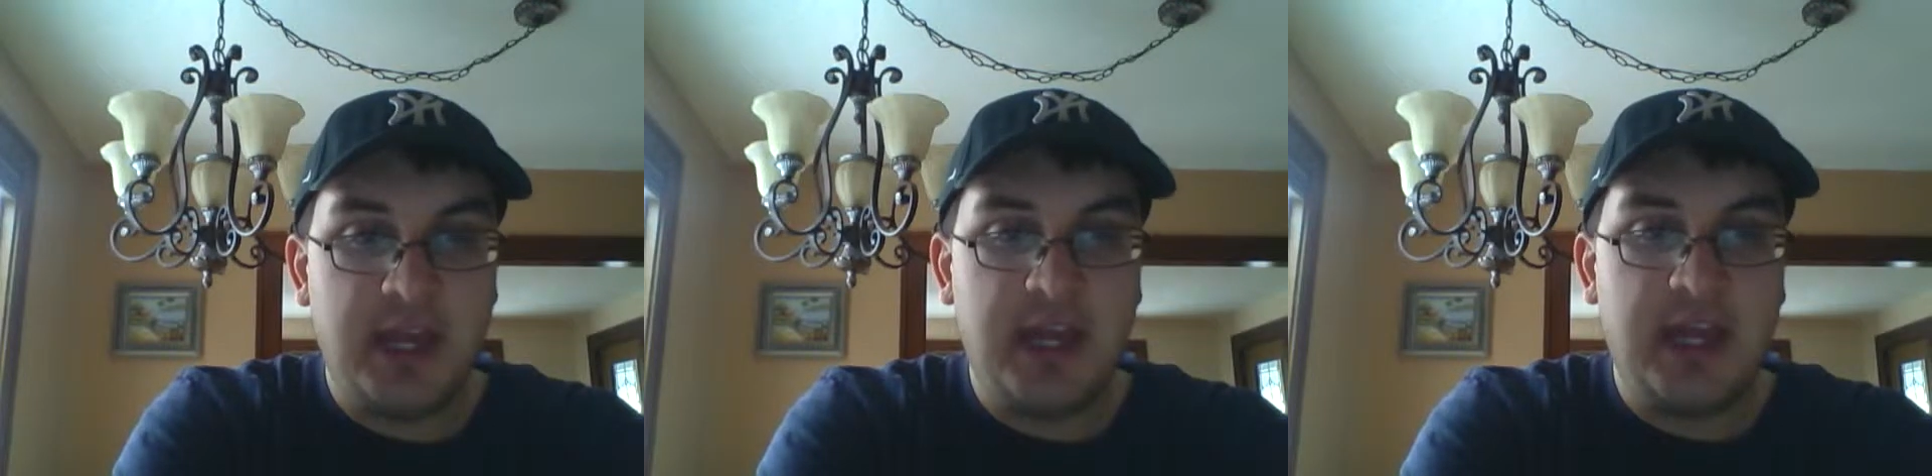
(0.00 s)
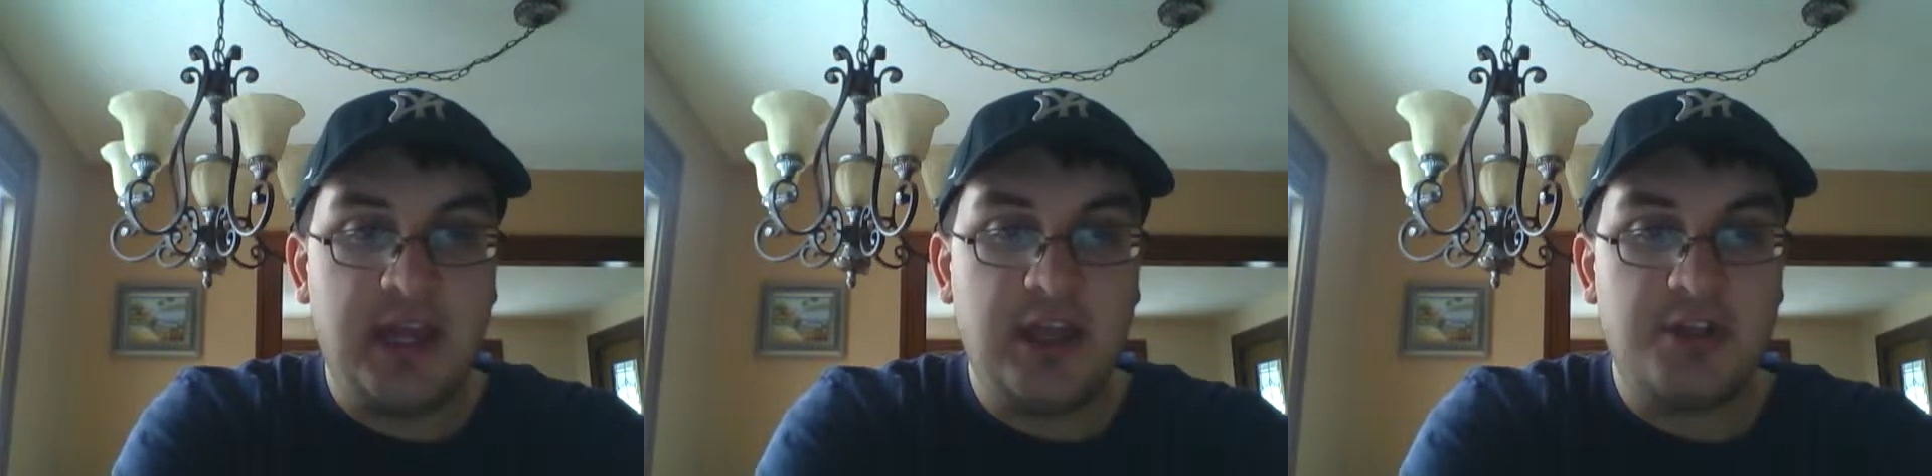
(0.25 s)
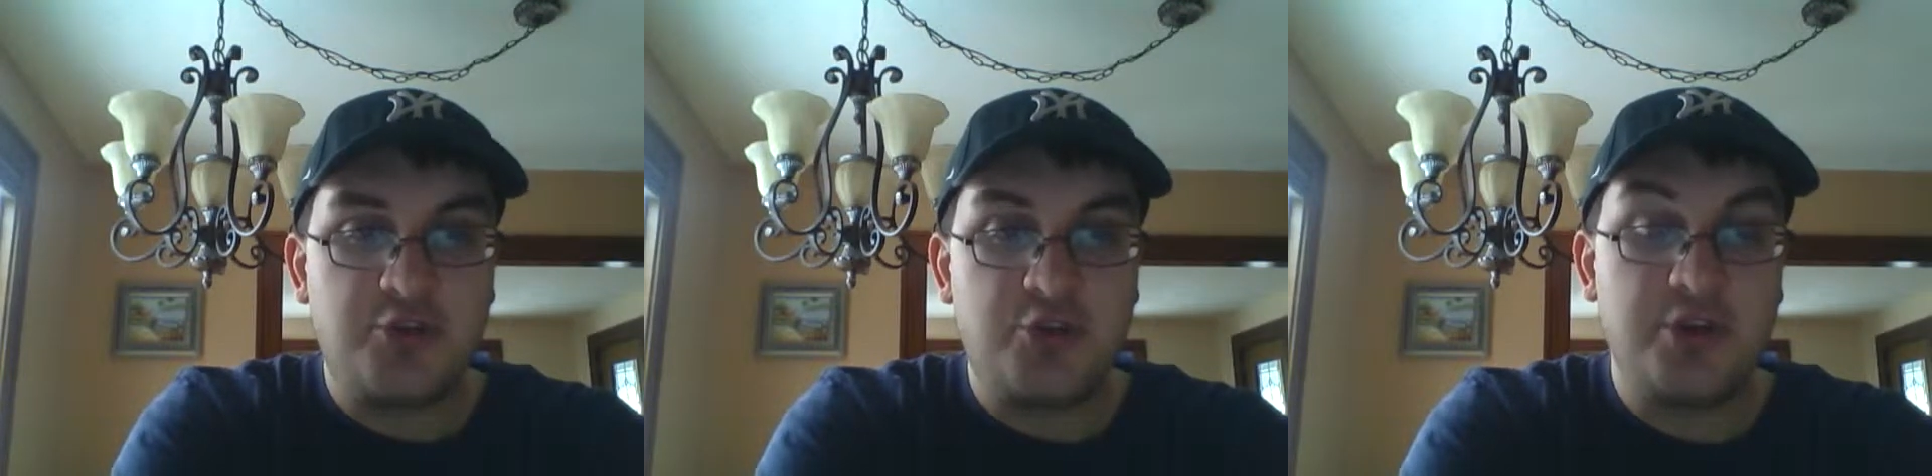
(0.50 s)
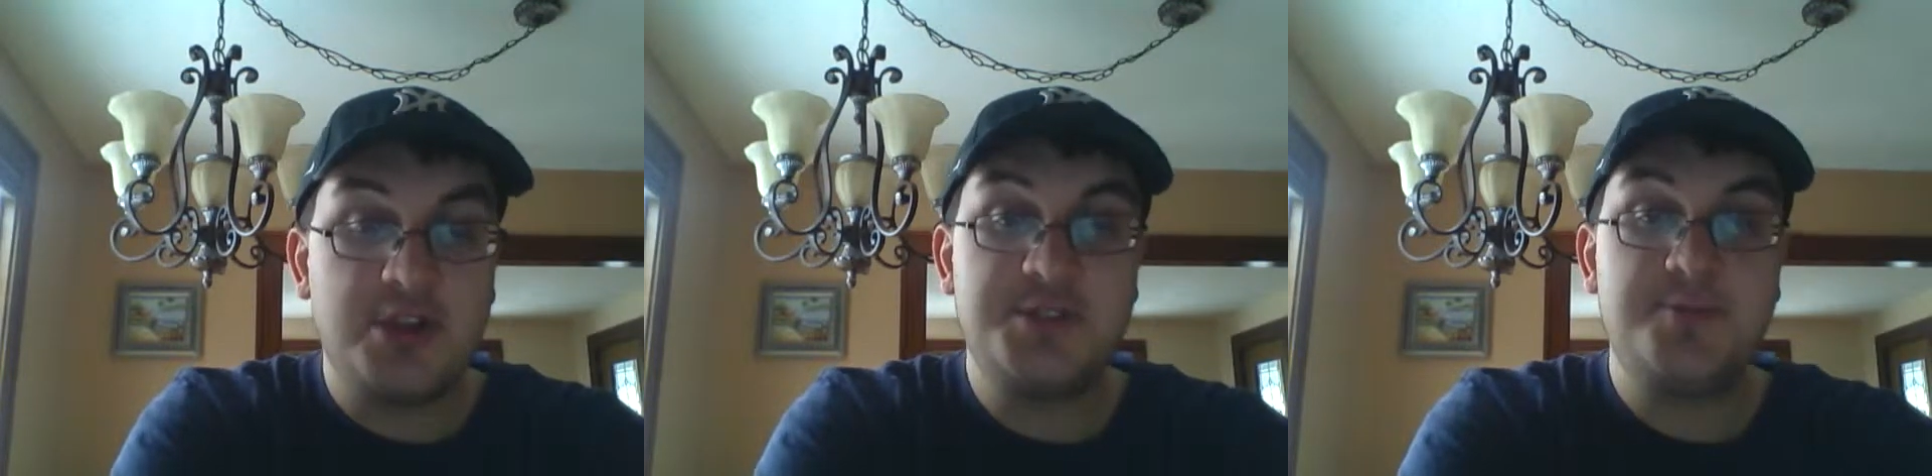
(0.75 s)
and
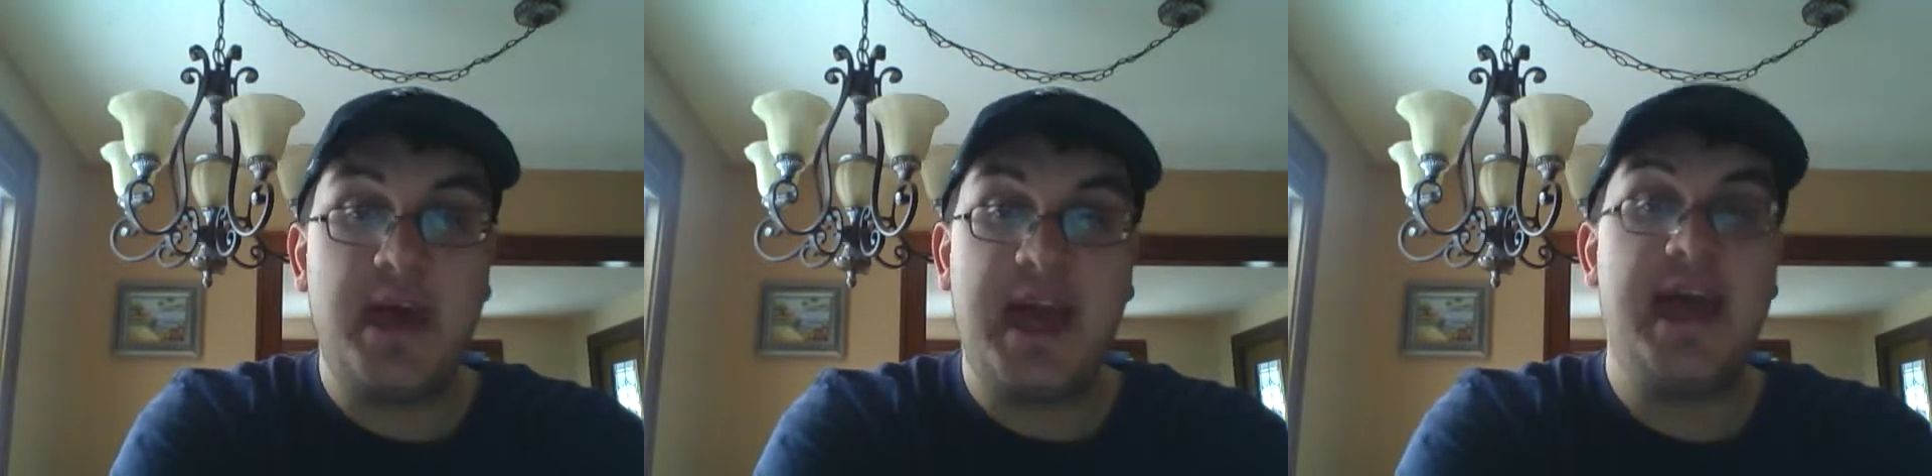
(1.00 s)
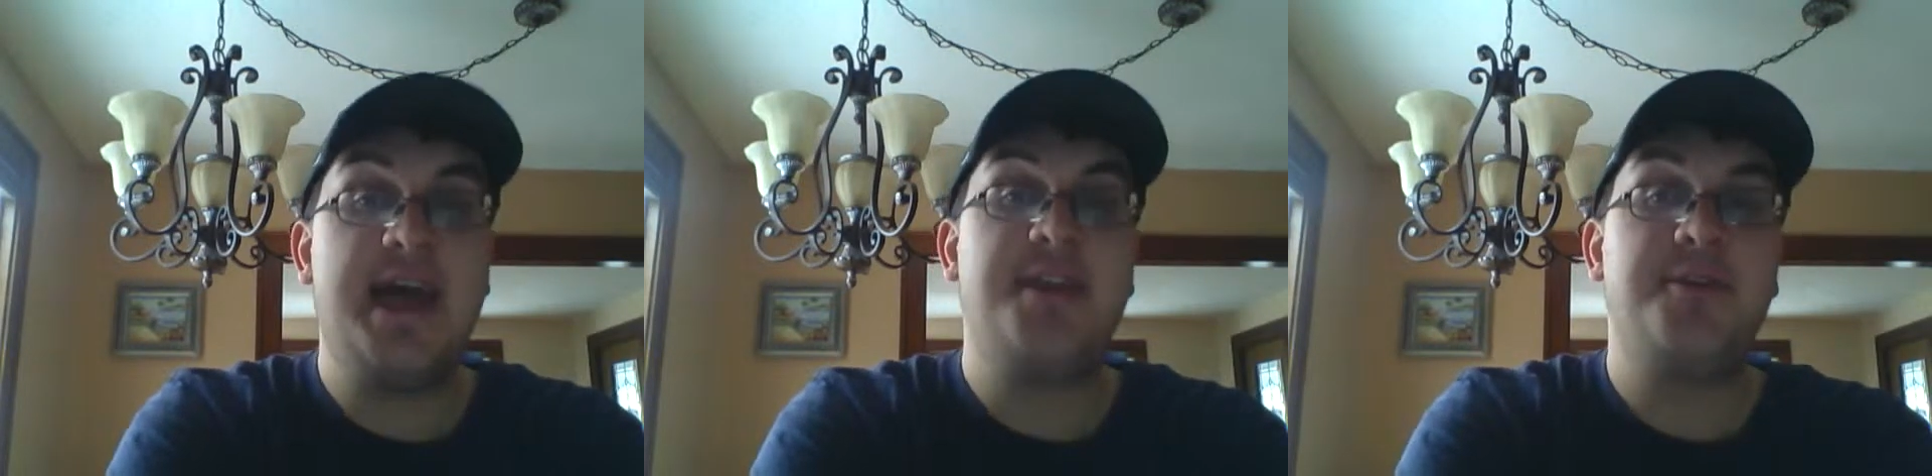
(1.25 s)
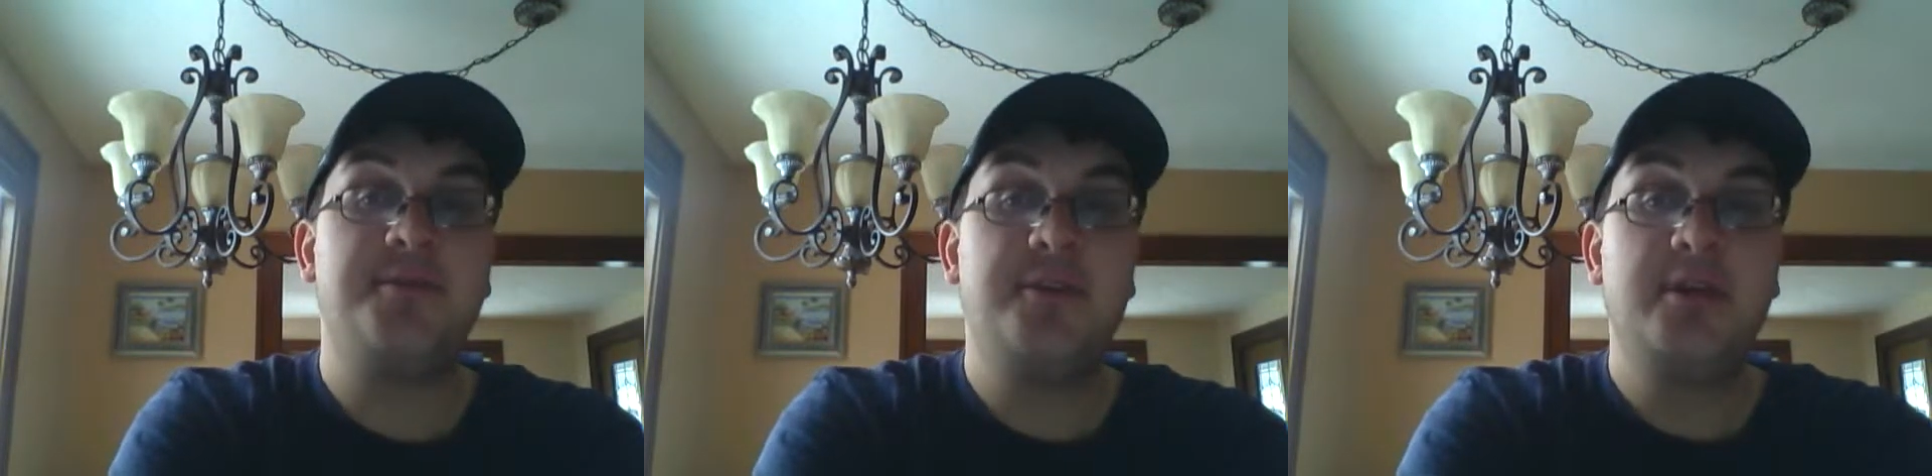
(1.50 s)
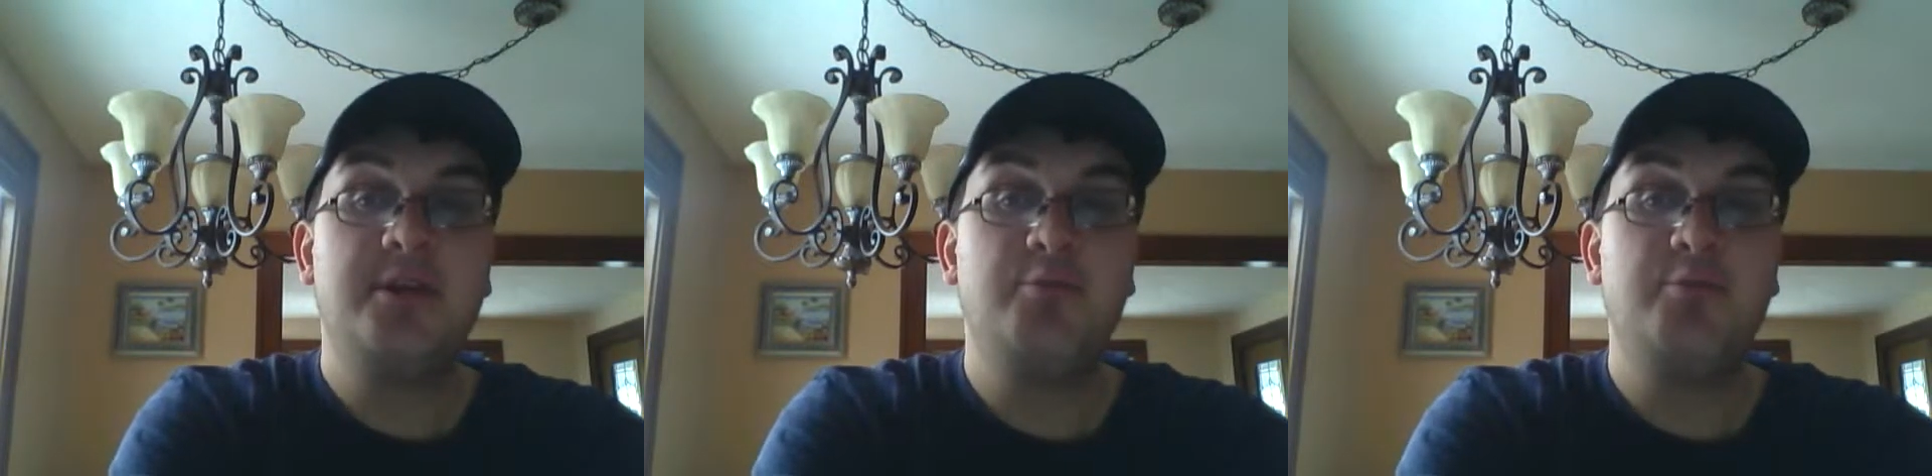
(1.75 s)
Chris Penn,